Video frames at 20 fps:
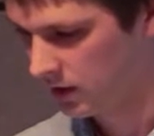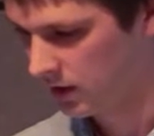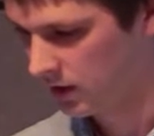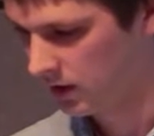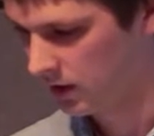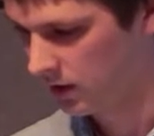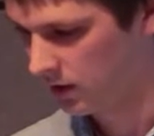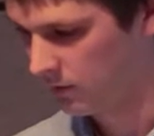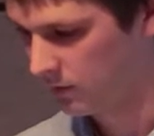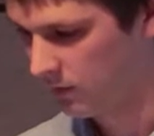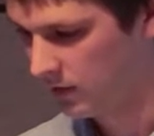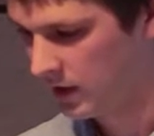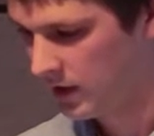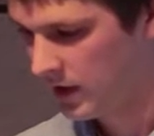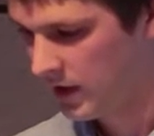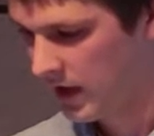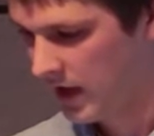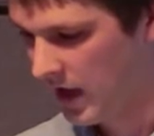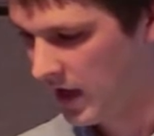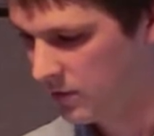Um,
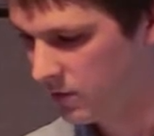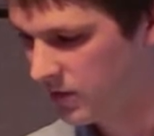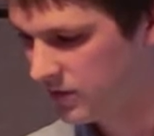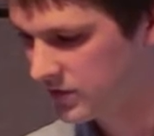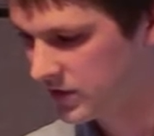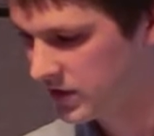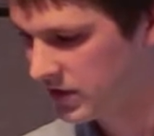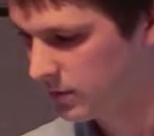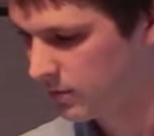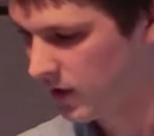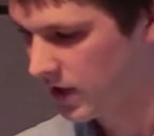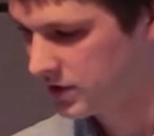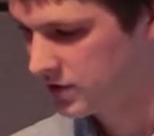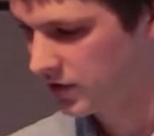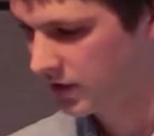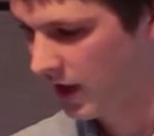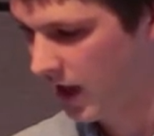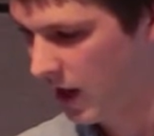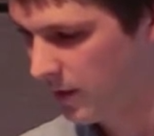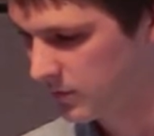and we've seen that major
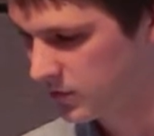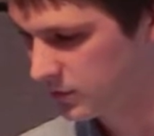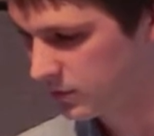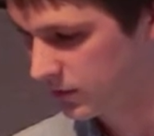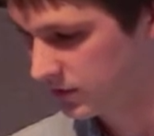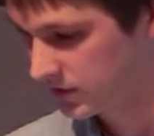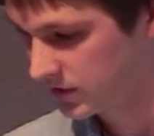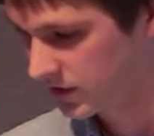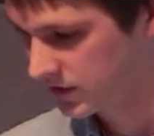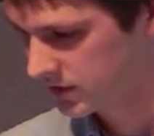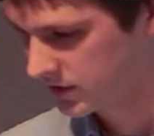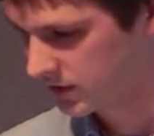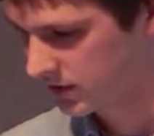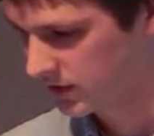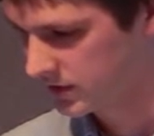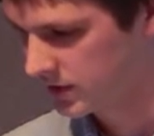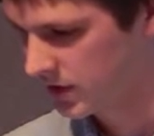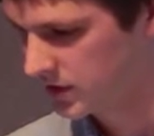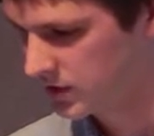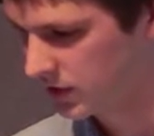gaps persist in
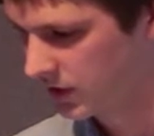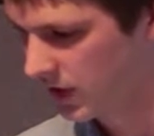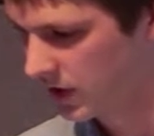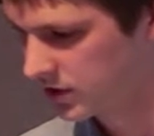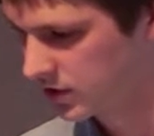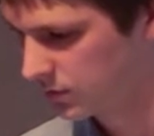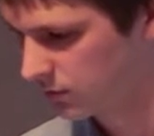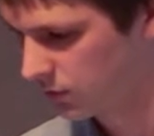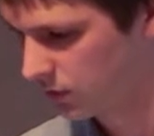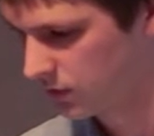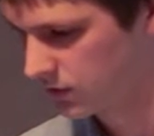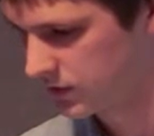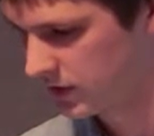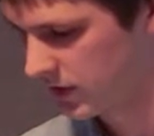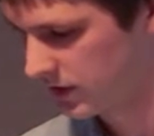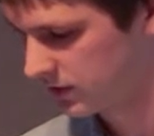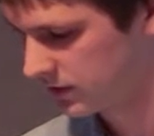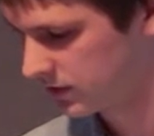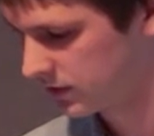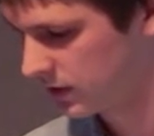this education
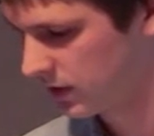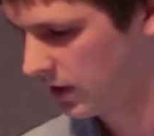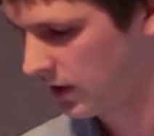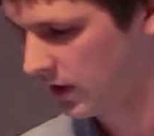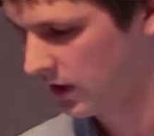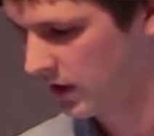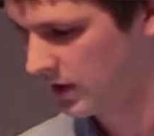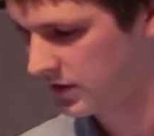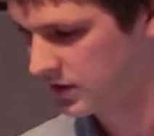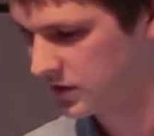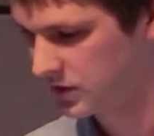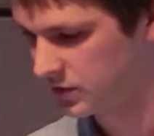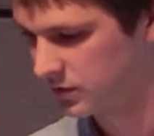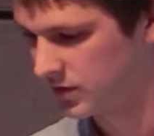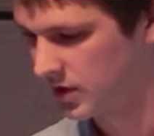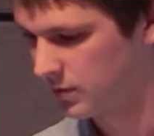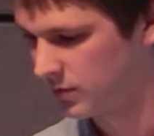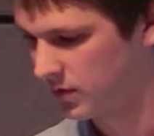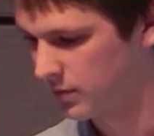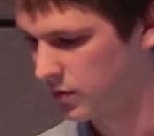process, uh, and this is
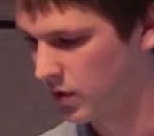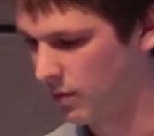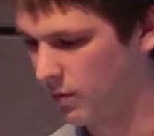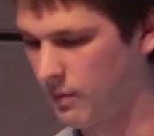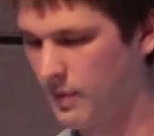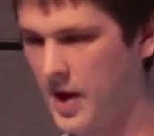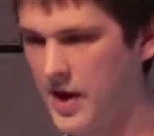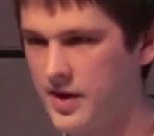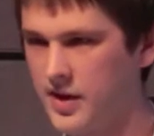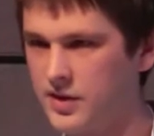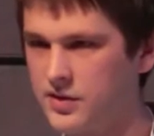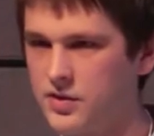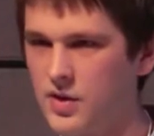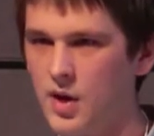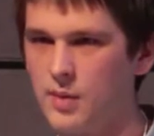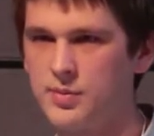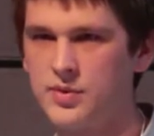deeply problematic to